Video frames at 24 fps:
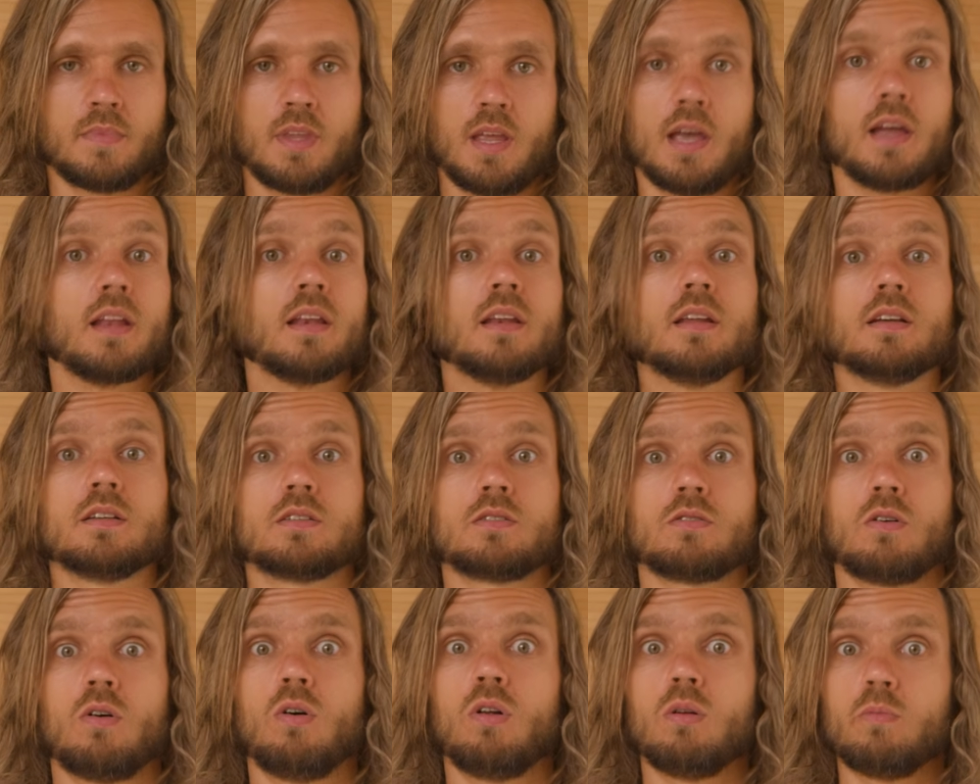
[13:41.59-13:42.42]
And this
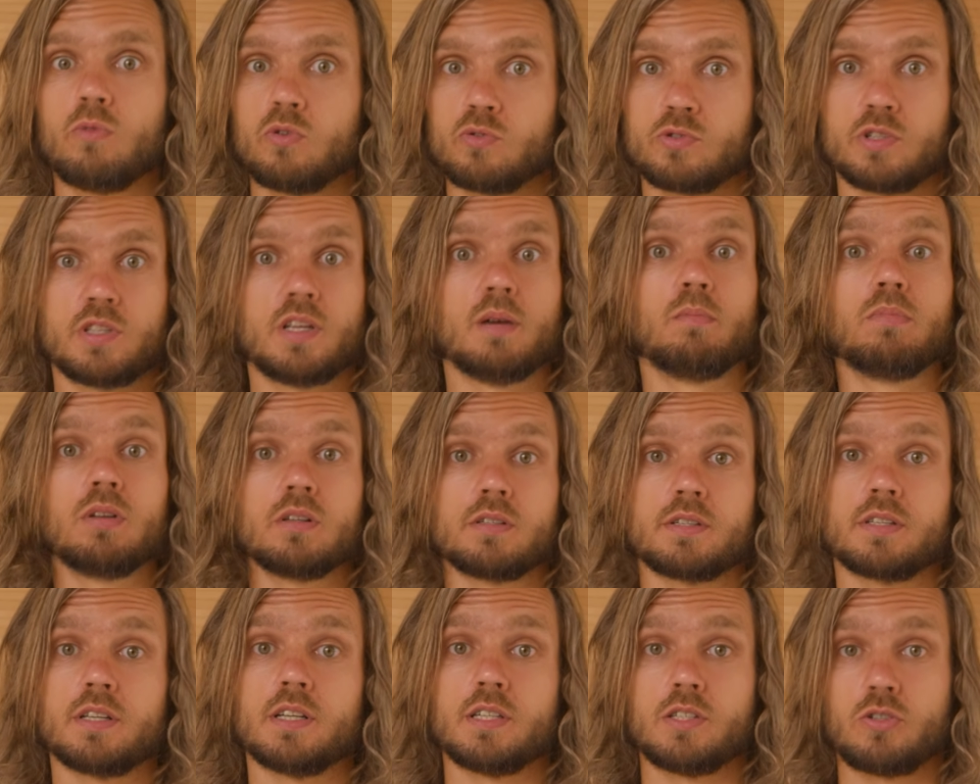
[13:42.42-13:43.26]
almost
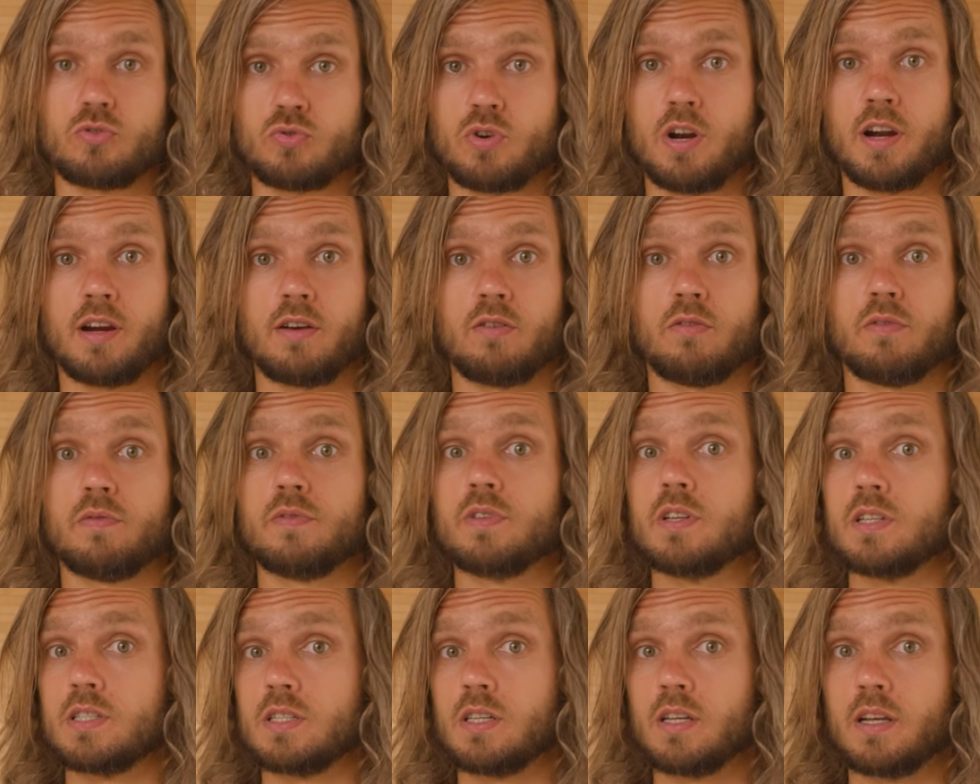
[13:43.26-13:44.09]
doubles the strength of
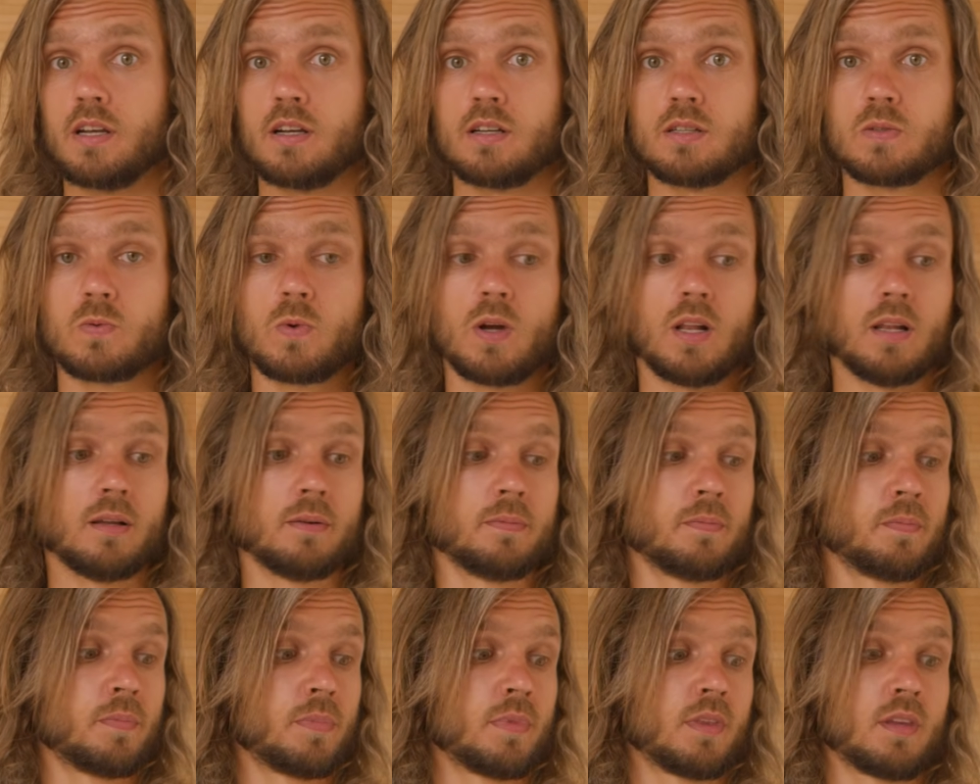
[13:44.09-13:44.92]
the sling as well.
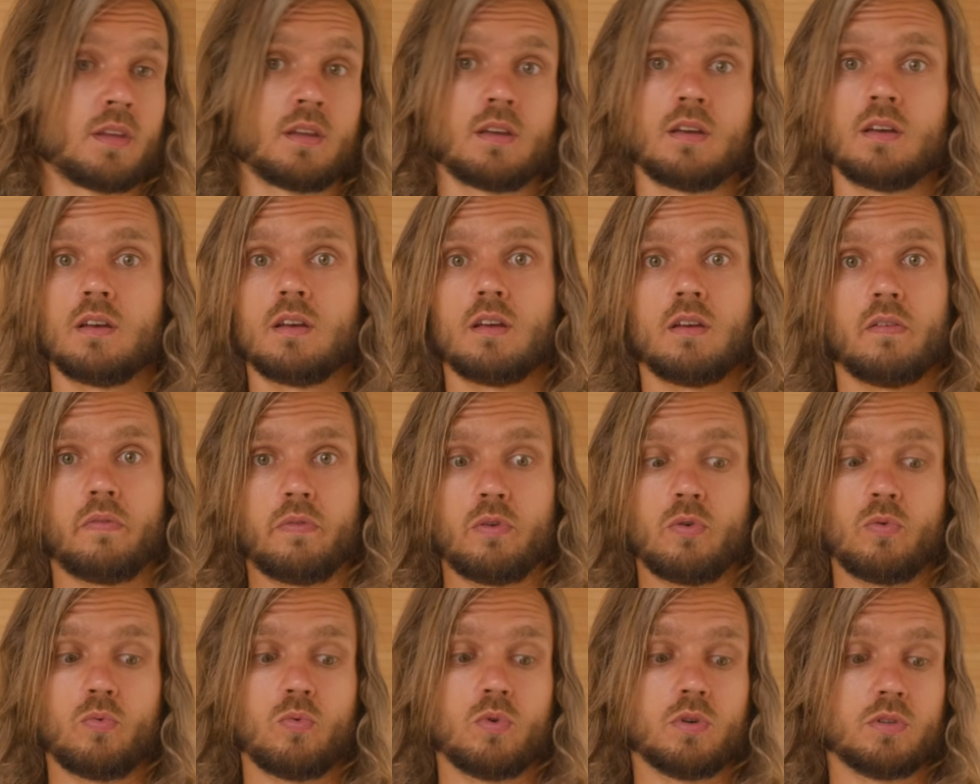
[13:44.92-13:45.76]
If
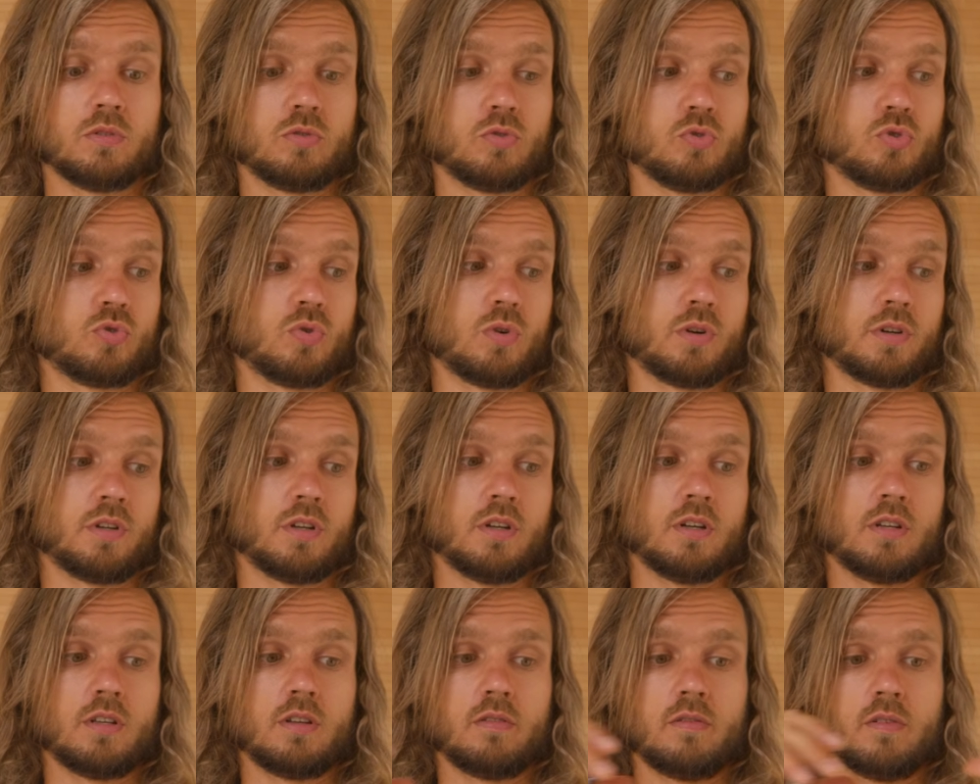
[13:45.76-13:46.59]
you want to shorten
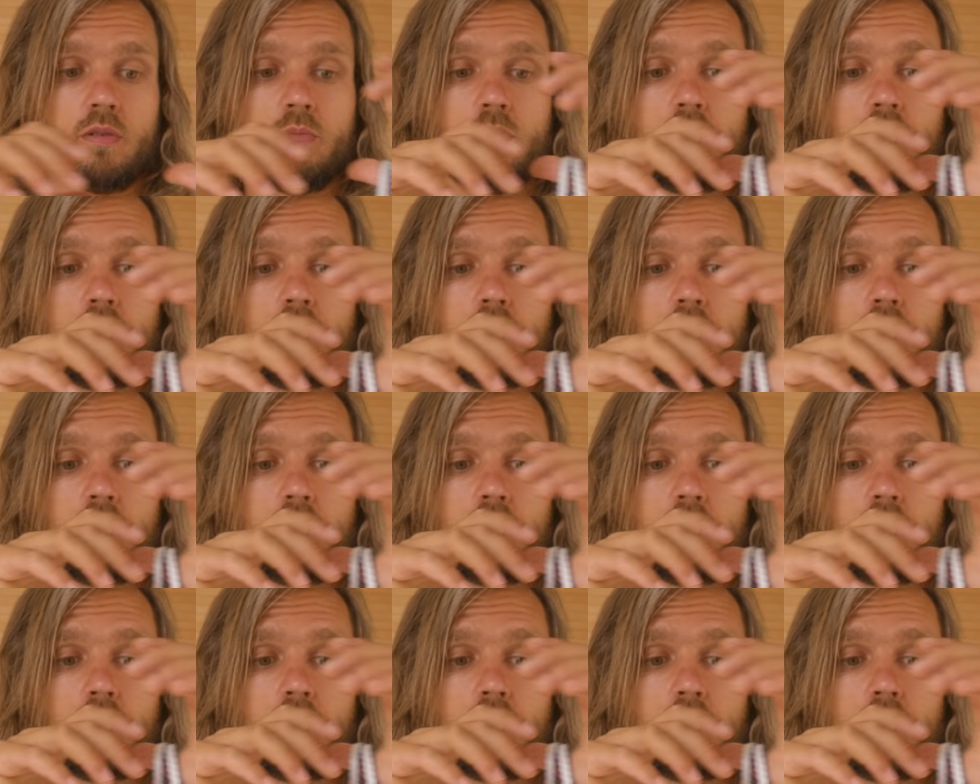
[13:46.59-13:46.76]
it even